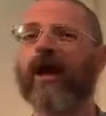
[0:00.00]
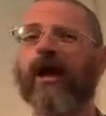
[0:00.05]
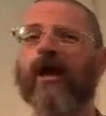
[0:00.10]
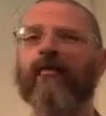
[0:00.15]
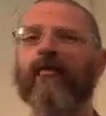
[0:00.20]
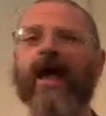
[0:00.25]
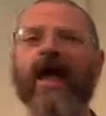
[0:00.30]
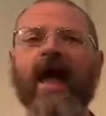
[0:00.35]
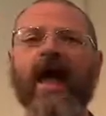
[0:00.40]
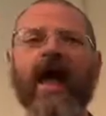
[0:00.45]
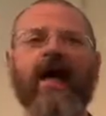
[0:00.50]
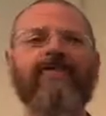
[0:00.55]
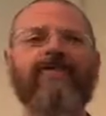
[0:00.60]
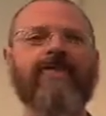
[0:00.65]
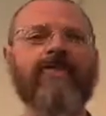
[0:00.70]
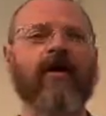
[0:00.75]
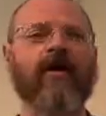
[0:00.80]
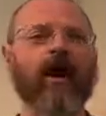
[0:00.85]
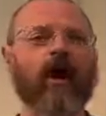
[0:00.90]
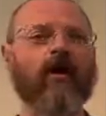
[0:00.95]
on behalf
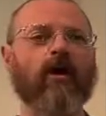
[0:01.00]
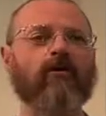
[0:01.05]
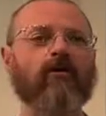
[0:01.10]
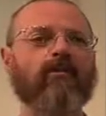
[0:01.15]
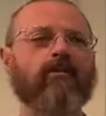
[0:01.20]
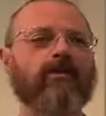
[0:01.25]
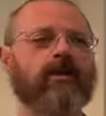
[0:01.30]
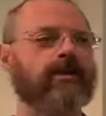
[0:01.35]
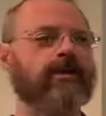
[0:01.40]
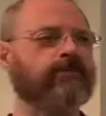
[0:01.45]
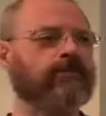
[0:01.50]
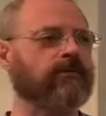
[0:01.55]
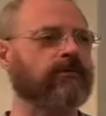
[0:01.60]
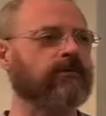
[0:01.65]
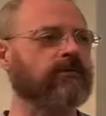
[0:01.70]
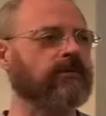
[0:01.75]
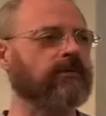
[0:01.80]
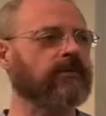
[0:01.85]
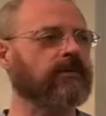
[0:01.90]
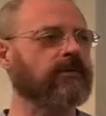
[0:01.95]
of other people.
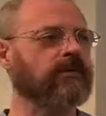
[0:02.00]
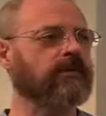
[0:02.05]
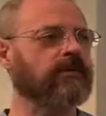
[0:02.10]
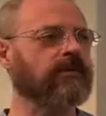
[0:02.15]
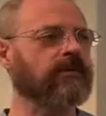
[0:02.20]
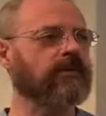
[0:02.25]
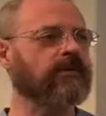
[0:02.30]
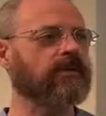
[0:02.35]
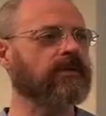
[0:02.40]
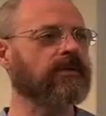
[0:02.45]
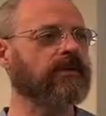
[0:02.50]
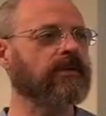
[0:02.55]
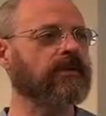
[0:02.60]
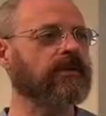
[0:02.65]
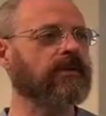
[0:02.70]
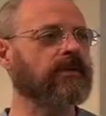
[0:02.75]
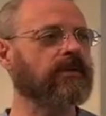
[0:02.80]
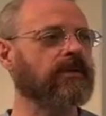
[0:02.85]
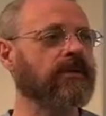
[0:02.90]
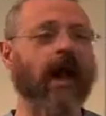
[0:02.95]

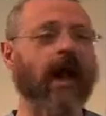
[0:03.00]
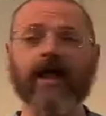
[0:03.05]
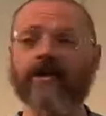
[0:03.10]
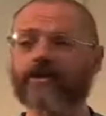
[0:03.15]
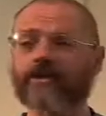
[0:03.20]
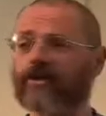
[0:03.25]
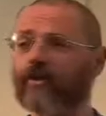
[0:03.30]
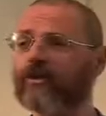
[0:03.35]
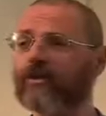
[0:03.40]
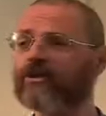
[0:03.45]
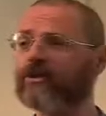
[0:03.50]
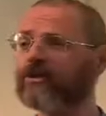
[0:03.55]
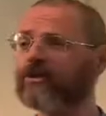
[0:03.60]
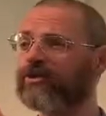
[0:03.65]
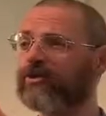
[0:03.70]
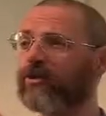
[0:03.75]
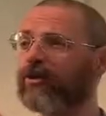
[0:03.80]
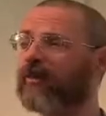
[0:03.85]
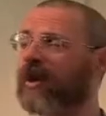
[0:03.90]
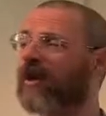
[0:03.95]
Not so much
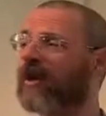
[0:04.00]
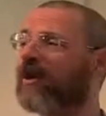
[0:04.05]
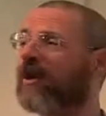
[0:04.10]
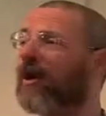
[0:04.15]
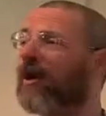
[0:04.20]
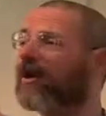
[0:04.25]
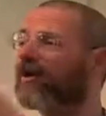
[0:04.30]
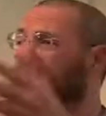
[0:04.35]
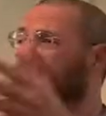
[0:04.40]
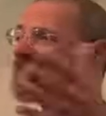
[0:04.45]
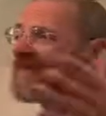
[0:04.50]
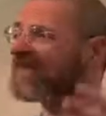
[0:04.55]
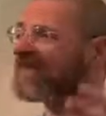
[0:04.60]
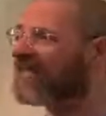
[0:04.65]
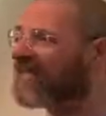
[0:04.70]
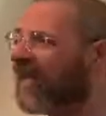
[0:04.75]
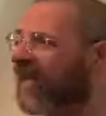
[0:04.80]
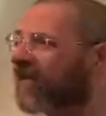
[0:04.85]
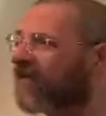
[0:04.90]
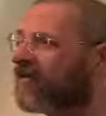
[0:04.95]
concerned about
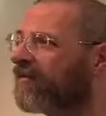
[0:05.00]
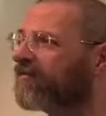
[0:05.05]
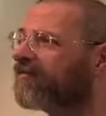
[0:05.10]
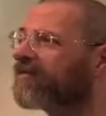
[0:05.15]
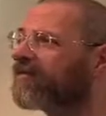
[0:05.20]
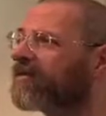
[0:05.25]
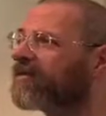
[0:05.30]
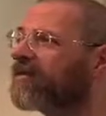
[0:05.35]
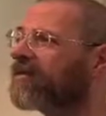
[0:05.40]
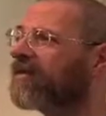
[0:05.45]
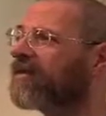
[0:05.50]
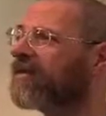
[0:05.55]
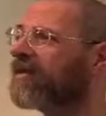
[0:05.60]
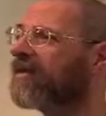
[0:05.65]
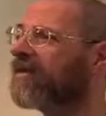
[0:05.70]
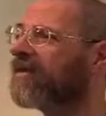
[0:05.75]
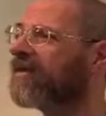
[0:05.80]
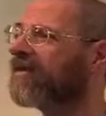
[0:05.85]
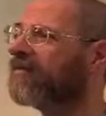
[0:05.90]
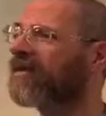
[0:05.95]
ourselves,
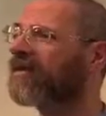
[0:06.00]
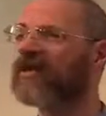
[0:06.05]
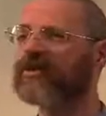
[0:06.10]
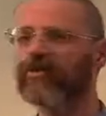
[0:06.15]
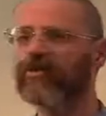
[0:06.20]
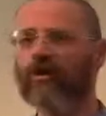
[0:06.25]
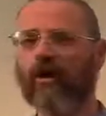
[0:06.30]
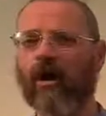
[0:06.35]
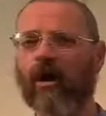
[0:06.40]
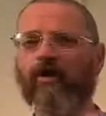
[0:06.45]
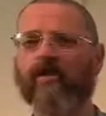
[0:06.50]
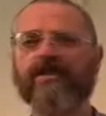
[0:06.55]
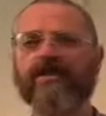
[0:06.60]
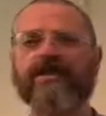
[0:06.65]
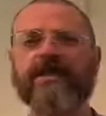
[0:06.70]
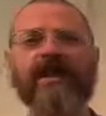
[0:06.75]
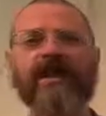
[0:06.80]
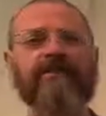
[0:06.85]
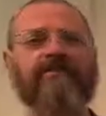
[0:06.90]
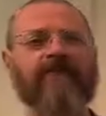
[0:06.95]
because we're all the
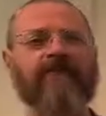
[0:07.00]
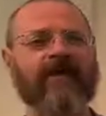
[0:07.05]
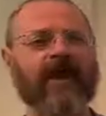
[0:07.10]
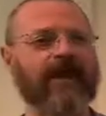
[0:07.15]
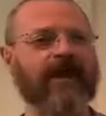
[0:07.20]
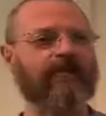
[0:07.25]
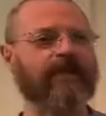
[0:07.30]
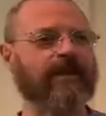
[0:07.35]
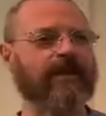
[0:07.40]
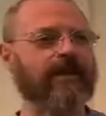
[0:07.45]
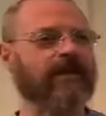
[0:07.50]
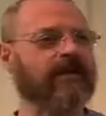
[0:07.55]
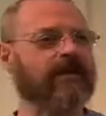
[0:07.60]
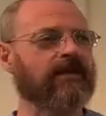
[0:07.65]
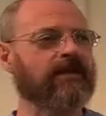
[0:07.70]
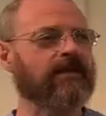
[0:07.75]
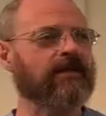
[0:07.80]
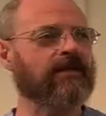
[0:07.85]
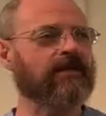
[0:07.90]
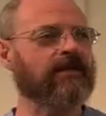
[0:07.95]
same family.
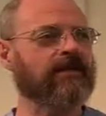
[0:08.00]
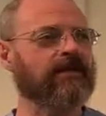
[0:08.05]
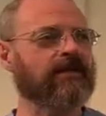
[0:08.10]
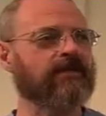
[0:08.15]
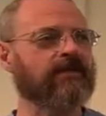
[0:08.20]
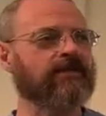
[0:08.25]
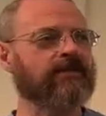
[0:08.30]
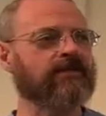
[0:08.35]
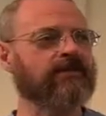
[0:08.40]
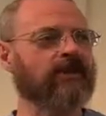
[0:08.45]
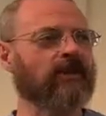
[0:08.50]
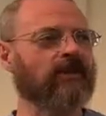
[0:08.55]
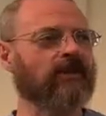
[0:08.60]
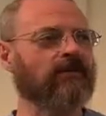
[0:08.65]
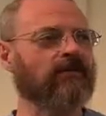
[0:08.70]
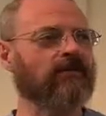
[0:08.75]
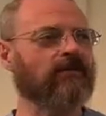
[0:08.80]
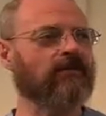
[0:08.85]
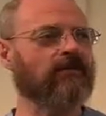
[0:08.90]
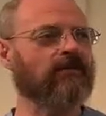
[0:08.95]

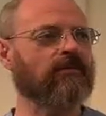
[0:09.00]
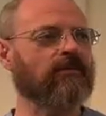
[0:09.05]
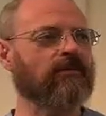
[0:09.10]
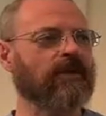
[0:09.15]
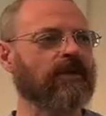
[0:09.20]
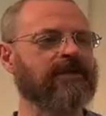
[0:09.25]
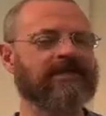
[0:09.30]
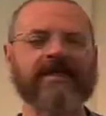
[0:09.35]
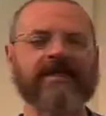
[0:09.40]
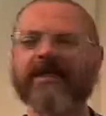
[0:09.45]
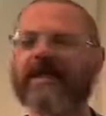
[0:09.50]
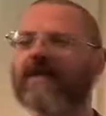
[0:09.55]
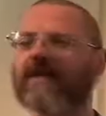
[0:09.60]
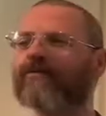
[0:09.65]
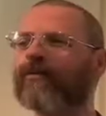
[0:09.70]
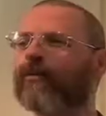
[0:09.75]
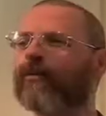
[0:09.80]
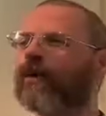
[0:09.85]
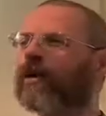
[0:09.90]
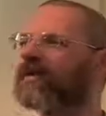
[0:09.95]
So it's a
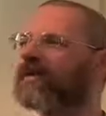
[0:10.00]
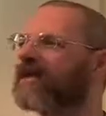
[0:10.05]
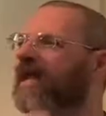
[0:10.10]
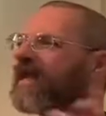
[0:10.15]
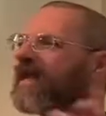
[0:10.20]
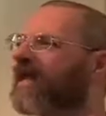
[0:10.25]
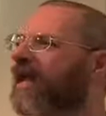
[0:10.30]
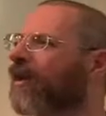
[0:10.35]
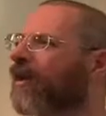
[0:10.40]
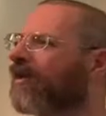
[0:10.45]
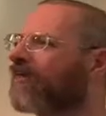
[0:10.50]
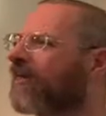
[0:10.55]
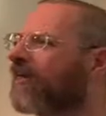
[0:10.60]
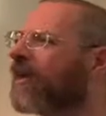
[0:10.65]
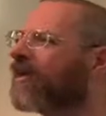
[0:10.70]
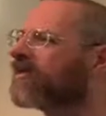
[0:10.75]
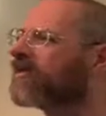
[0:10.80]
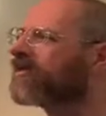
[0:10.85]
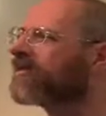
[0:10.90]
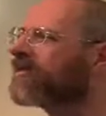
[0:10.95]
given we're going to take care of
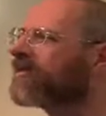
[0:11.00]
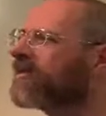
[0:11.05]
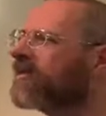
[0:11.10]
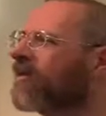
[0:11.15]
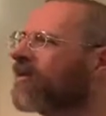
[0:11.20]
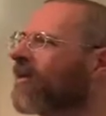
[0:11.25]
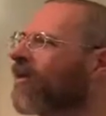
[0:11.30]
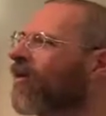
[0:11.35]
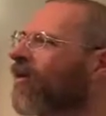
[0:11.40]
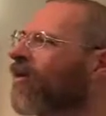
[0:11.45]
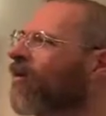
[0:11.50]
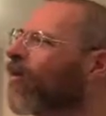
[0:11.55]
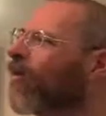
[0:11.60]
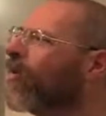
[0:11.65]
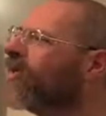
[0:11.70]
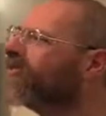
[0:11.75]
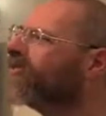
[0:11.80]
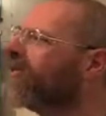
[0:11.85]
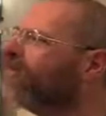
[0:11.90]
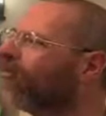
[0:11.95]
us.
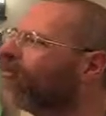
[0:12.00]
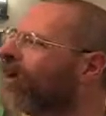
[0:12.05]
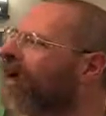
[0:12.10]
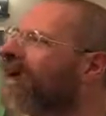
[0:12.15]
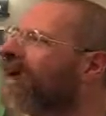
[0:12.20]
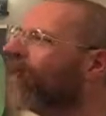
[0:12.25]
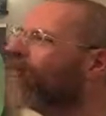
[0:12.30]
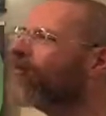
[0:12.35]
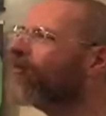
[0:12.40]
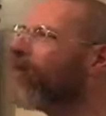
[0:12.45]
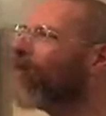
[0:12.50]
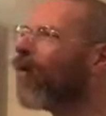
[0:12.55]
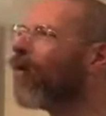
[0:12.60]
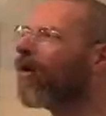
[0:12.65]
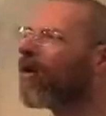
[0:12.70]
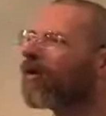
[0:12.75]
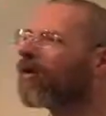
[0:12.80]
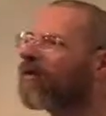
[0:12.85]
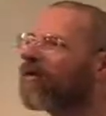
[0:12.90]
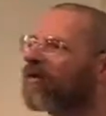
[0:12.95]
We should be praying
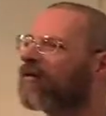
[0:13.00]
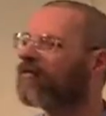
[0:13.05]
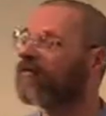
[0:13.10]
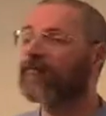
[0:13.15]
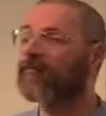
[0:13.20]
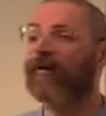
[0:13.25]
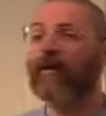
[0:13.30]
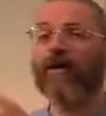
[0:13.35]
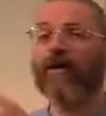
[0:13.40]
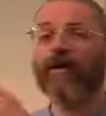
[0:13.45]
more for our